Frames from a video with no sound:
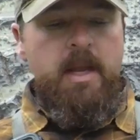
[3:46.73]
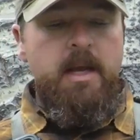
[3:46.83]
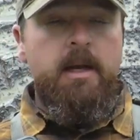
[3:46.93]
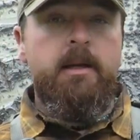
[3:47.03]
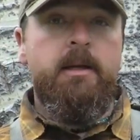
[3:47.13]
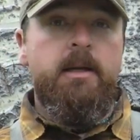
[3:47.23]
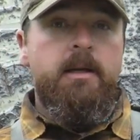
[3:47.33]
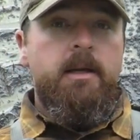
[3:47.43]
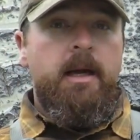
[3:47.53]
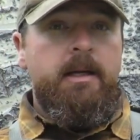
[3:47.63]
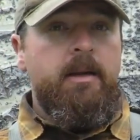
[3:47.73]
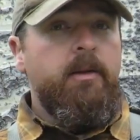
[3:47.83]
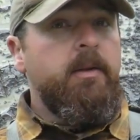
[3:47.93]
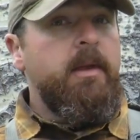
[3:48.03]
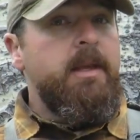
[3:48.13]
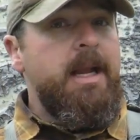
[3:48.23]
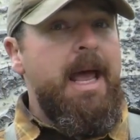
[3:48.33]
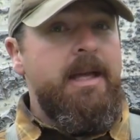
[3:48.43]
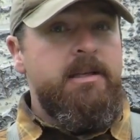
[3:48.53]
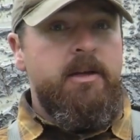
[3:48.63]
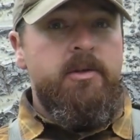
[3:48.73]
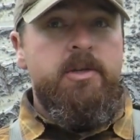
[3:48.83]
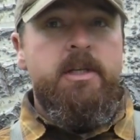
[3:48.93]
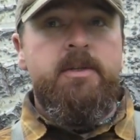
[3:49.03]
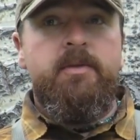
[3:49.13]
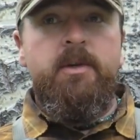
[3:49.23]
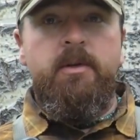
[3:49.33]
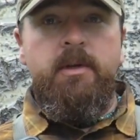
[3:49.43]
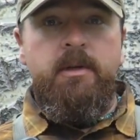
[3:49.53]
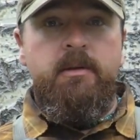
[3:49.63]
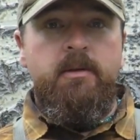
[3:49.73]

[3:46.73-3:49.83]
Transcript: Uh, another thing that adds energy is food